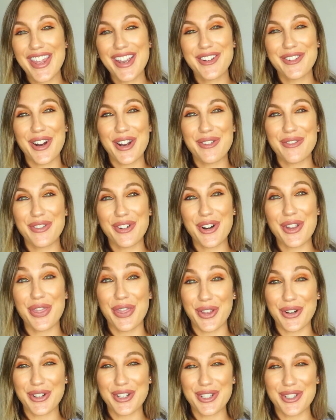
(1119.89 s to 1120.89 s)
they run for
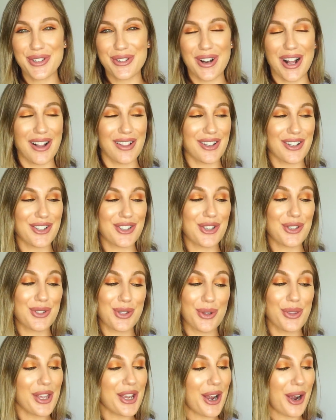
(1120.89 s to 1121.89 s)
$32,
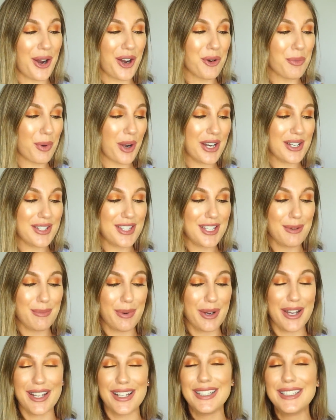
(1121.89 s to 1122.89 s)
so they are pricey,
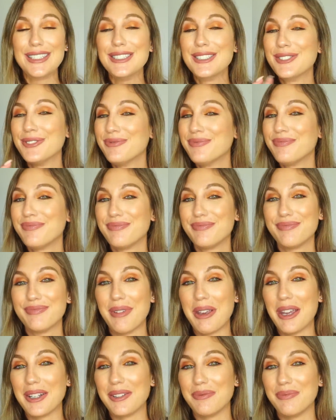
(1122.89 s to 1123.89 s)
but
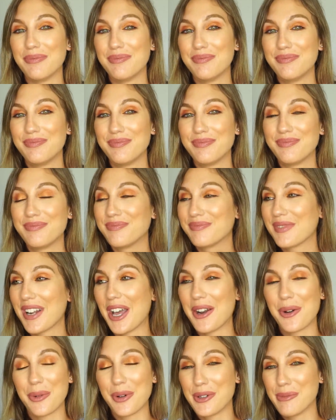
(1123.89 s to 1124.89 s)
man,
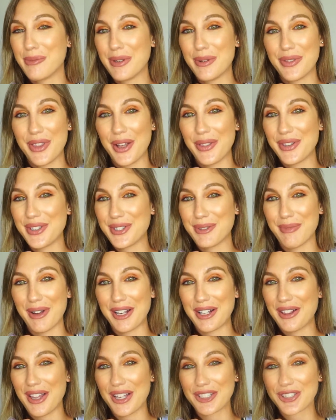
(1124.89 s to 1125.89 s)
I don't want to be without these in my
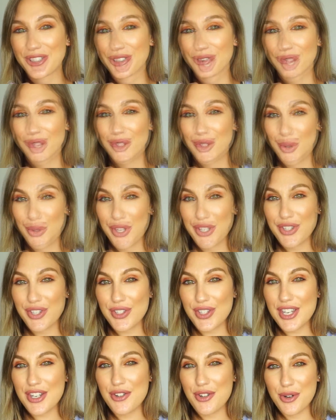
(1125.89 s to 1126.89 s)
collection. So this
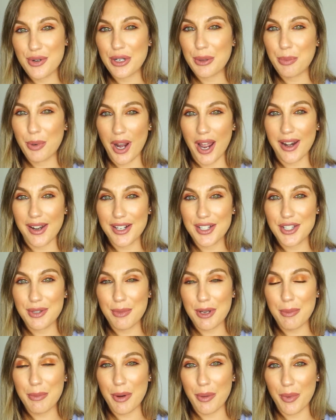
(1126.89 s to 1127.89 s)
is a newer product to
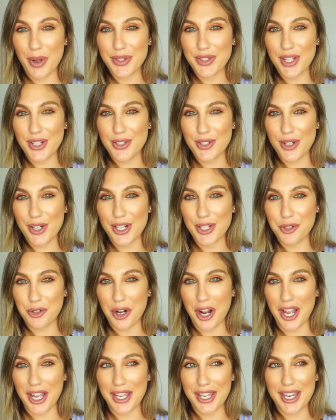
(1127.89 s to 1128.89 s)
me, but once I started
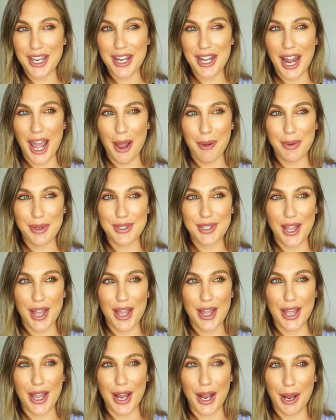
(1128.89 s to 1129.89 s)
trying it, I was
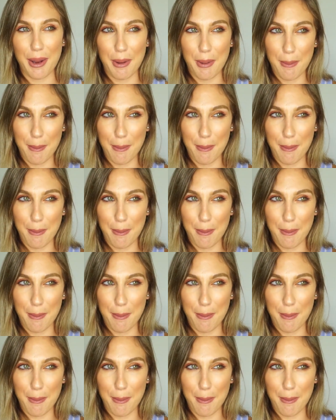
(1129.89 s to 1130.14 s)
like,